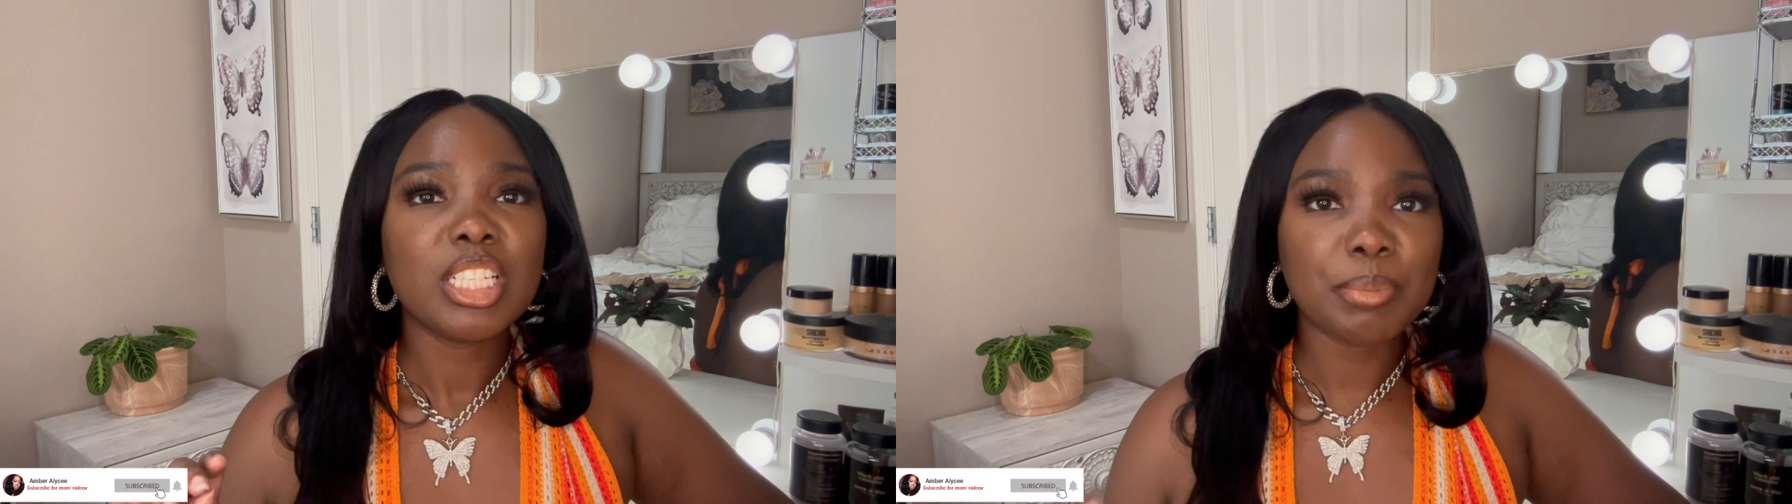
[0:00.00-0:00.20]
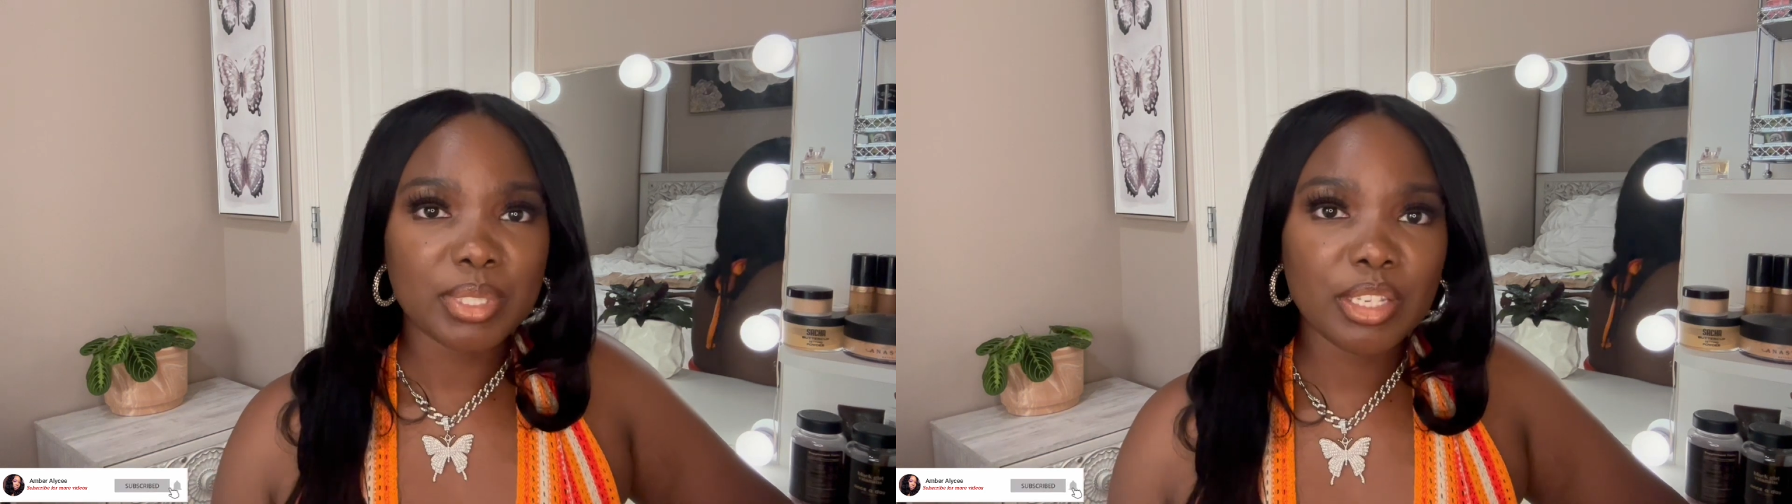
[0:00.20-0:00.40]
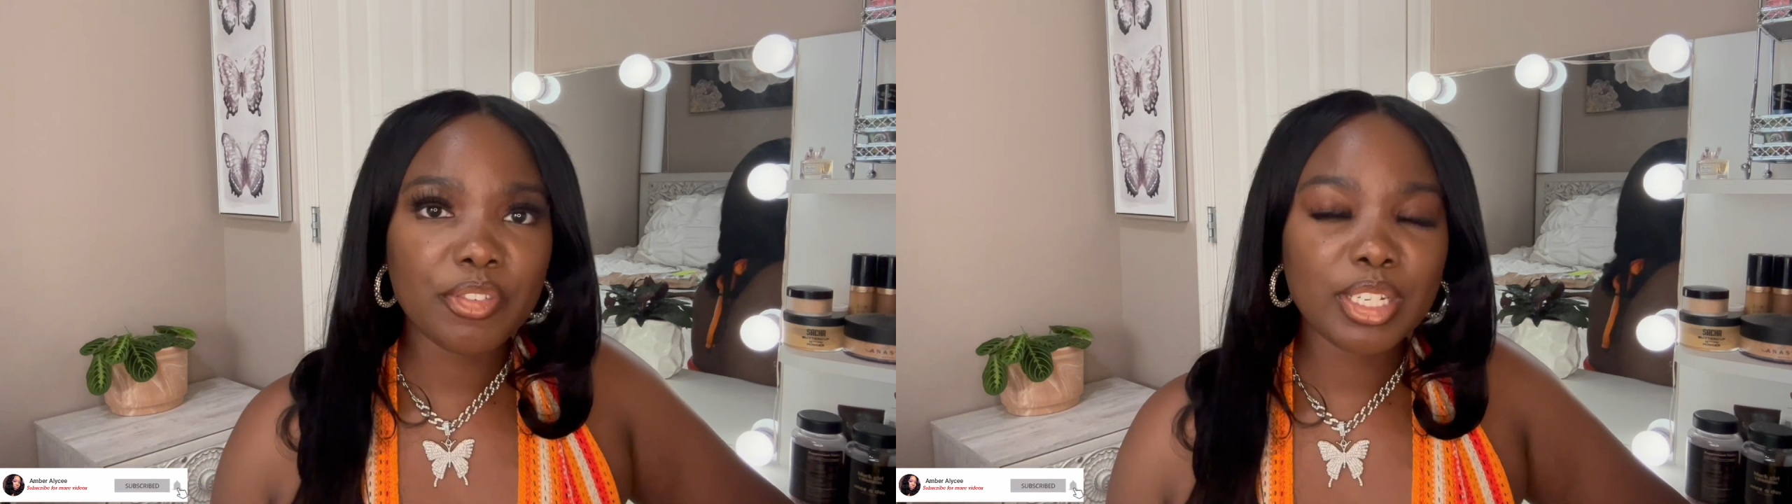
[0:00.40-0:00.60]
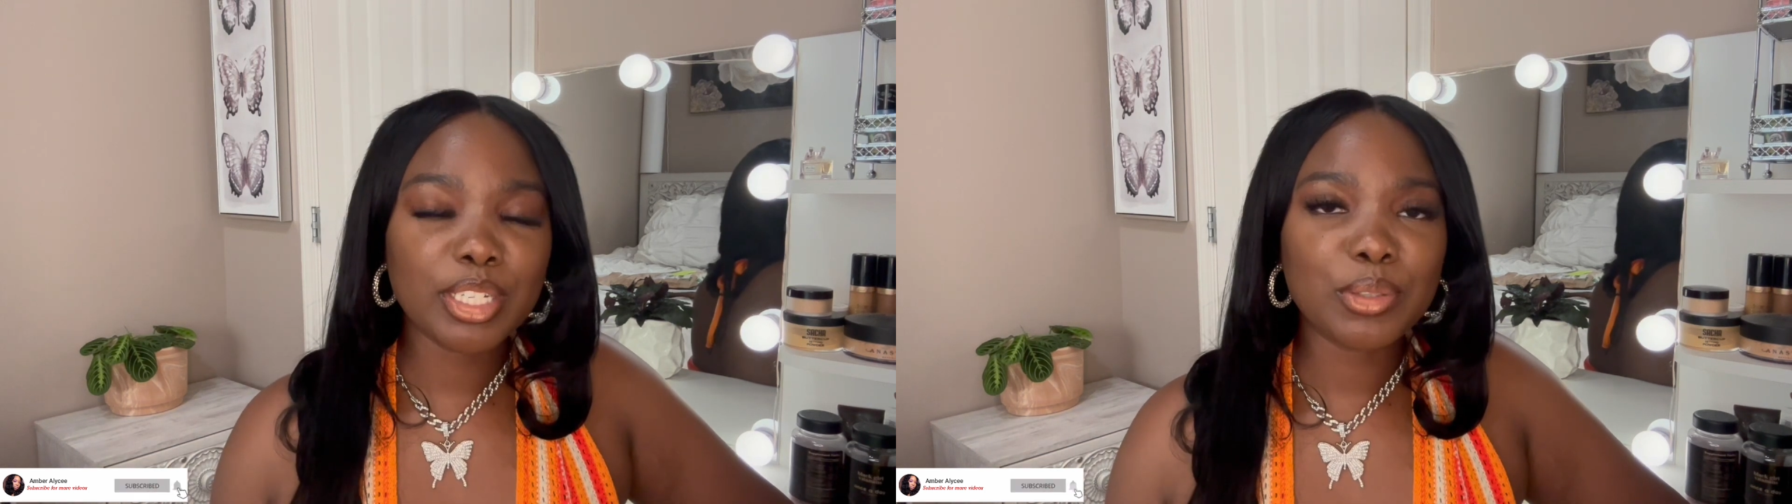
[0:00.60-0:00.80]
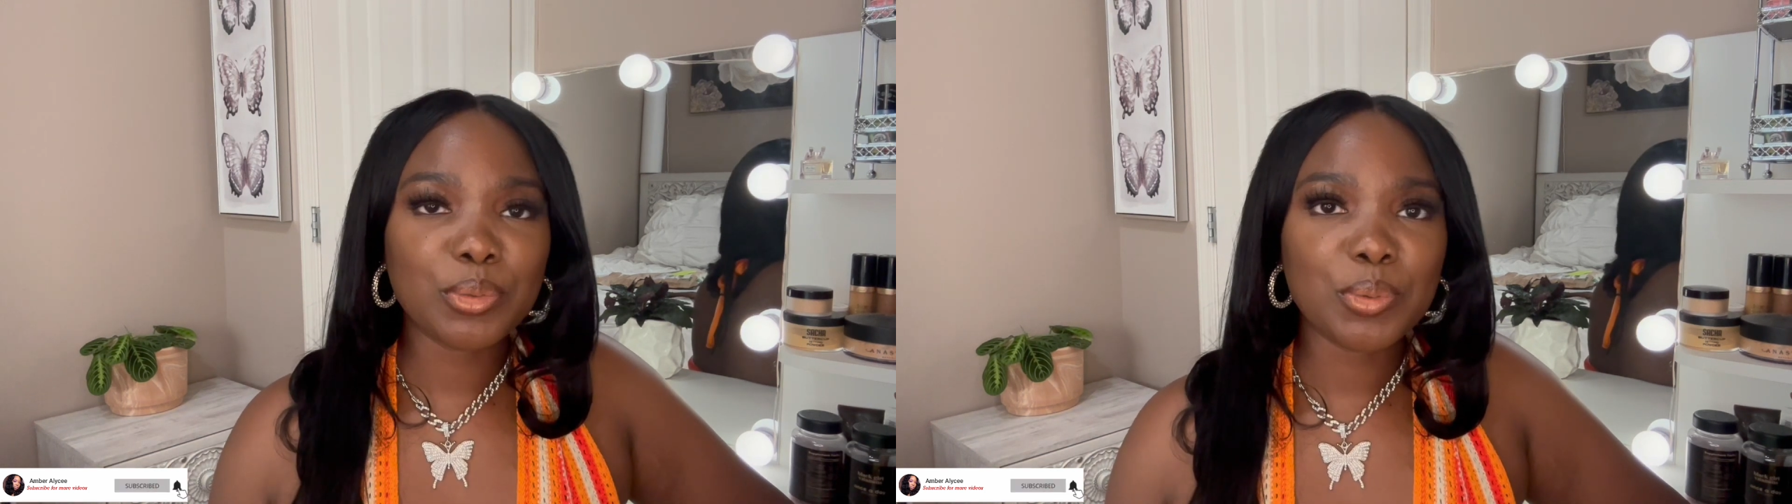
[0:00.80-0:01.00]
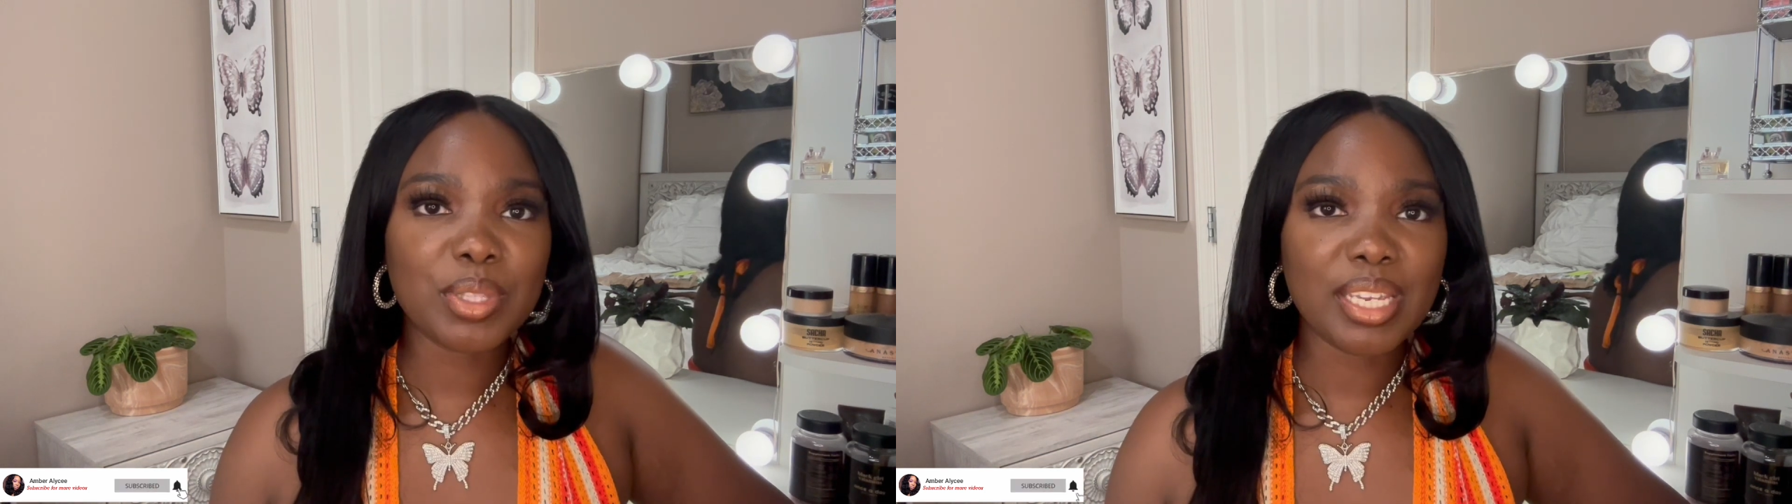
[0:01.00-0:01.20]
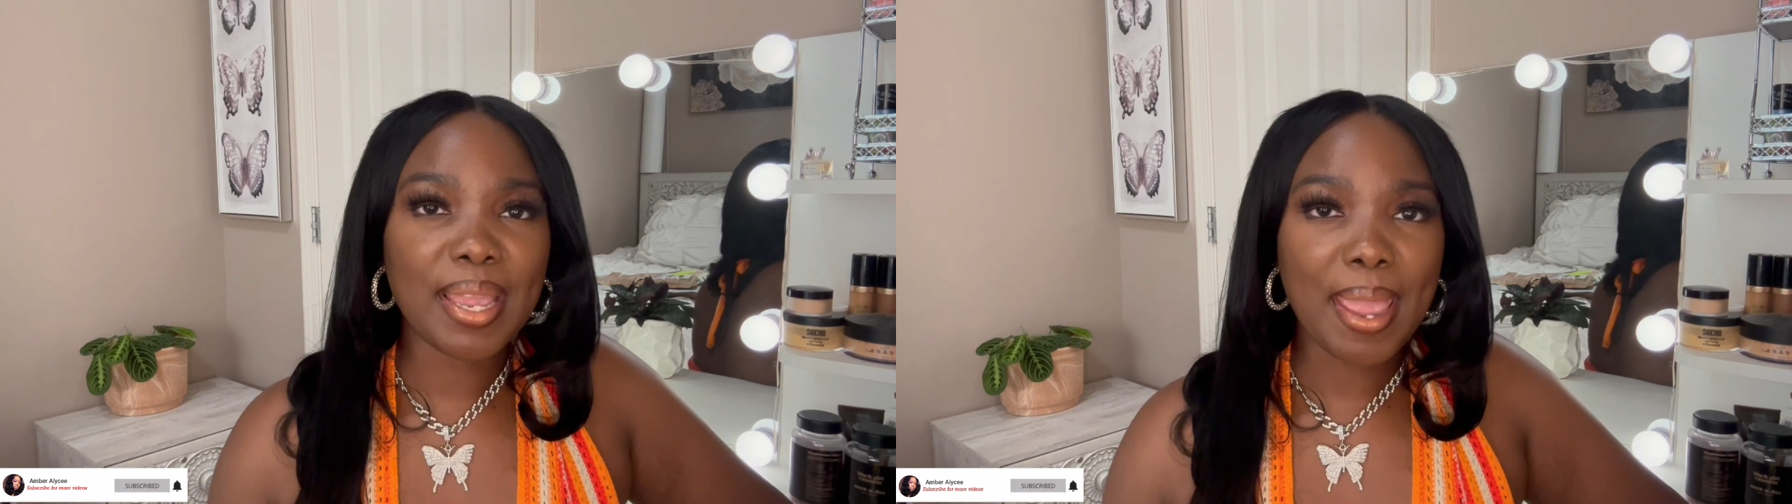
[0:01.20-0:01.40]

specifically through the